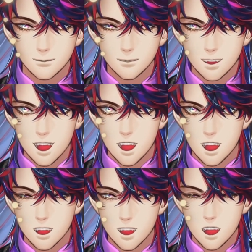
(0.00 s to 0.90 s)
Some
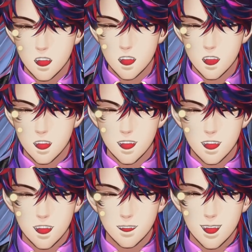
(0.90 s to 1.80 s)
areas were completely
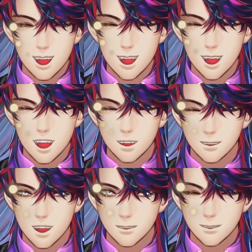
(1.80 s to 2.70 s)
buried in sand and it just
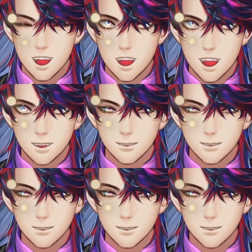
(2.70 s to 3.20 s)
kept piling up.